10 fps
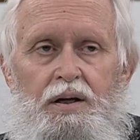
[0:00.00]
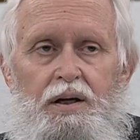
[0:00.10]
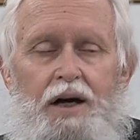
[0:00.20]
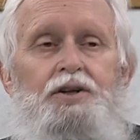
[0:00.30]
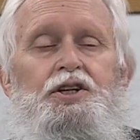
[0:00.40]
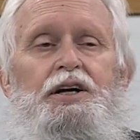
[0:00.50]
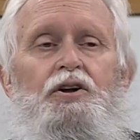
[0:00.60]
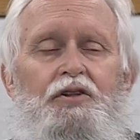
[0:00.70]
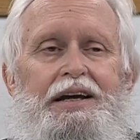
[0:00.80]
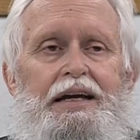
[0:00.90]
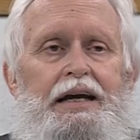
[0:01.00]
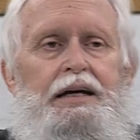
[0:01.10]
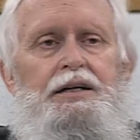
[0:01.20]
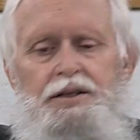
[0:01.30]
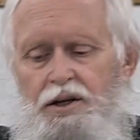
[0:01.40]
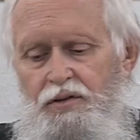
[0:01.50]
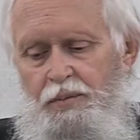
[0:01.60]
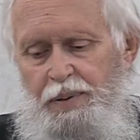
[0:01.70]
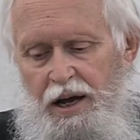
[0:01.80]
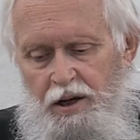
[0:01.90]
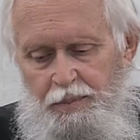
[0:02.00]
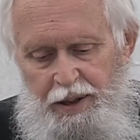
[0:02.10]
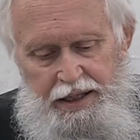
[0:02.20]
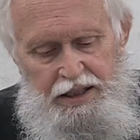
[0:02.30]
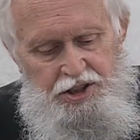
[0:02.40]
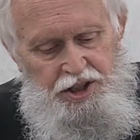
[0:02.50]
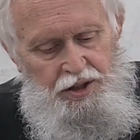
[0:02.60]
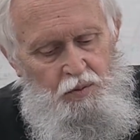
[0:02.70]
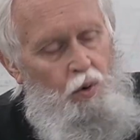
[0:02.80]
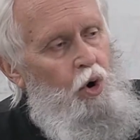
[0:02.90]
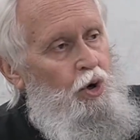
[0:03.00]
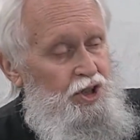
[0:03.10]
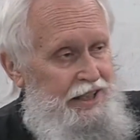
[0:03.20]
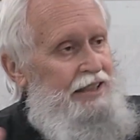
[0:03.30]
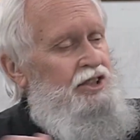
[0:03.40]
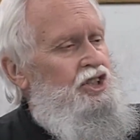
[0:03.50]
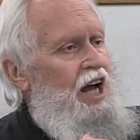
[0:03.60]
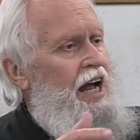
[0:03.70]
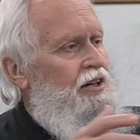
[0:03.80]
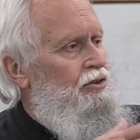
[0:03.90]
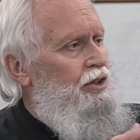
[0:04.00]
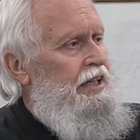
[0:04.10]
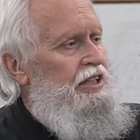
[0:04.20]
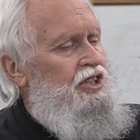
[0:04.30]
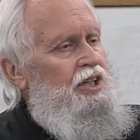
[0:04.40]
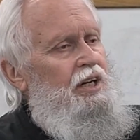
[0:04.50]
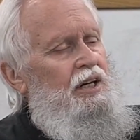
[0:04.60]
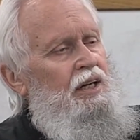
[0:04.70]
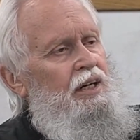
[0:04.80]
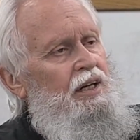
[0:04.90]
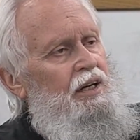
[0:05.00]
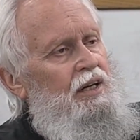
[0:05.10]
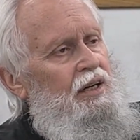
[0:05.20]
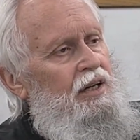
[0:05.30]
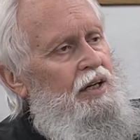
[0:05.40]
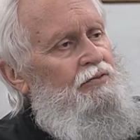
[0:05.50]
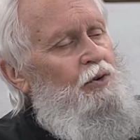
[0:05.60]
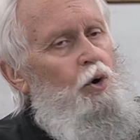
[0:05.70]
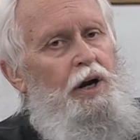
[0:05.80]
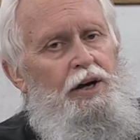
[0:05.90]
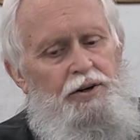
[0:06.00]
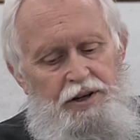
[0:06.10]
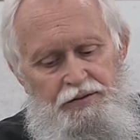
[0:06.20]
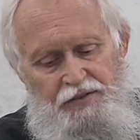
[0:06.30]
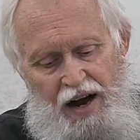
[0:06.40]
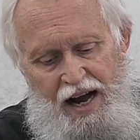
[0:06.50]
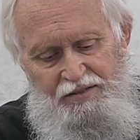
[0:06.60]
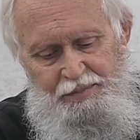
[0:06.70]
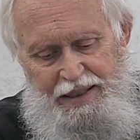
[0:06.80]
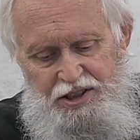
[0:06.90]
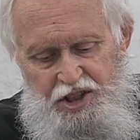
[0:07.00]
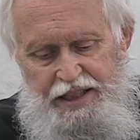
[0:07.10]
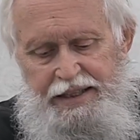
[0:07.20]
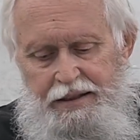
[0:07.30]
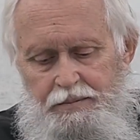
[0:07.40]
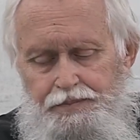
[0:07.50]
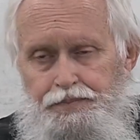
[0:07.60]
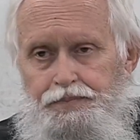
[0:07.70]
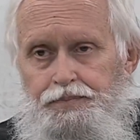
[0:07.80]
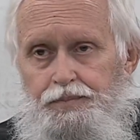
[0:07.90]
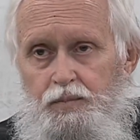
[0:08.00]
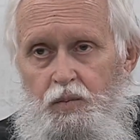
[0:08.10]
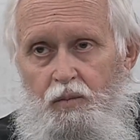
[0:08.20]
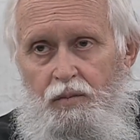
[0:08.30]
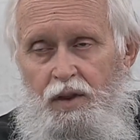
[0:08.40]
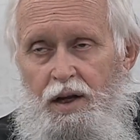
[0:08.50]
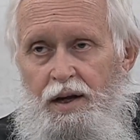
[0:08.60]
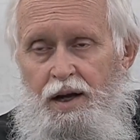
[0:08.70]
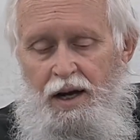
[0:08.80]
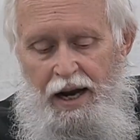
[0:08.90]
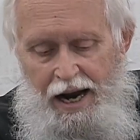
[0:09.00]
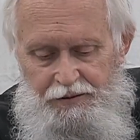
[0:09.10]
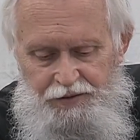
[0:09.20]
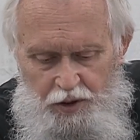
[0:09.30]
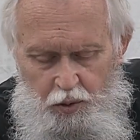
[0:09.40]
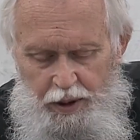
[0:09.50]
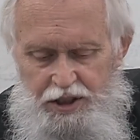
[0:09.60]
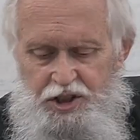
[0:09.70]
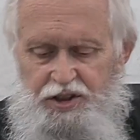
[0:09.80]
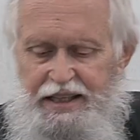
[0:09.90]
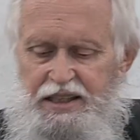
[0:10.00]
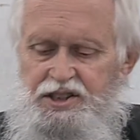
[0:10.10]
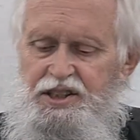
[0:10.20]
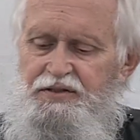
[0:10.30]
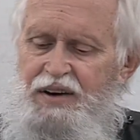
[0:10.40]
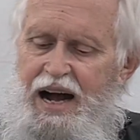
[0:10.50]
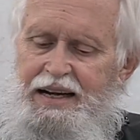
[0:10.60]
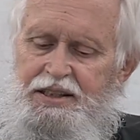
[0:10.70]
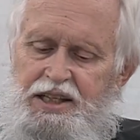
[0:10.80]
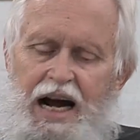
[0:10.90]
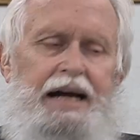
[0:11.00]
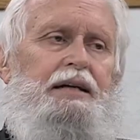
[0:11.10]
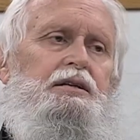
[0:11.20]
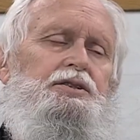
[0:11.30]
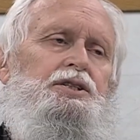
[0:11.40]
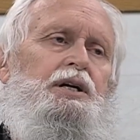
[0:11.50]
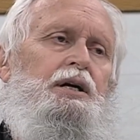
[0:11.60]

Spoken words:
until the end of the Peloponnesian Wars inside Greece in 405 BC, after which these divine titles